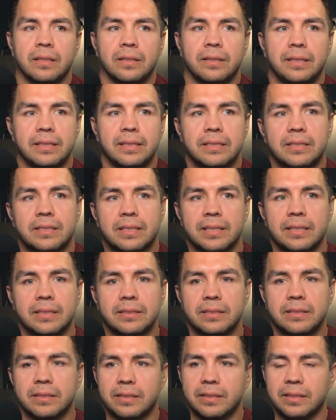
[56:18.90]
these
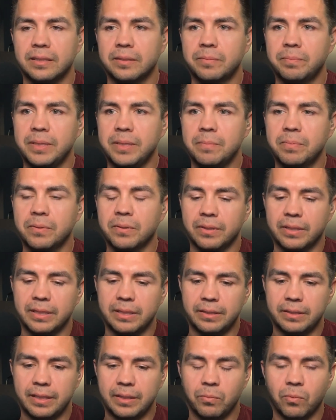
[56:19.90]
kids, these people,
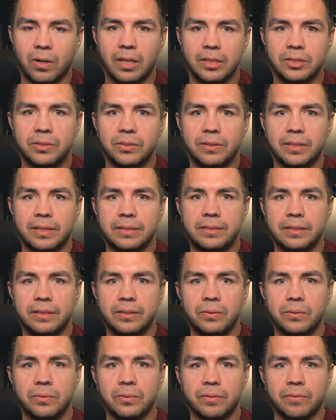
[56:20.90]
they watch you, they
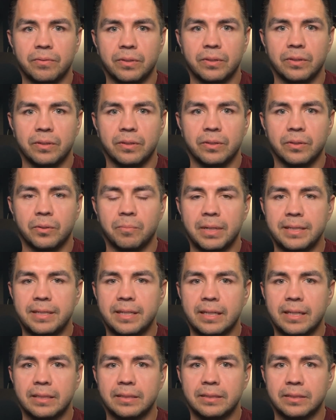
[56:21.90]
see you. If my
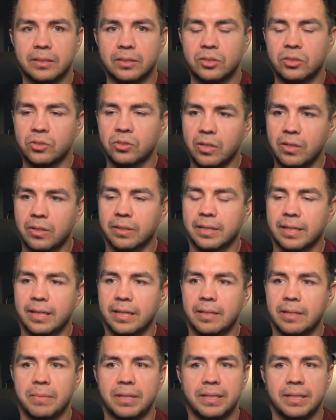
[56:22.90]
dad's a strong guy.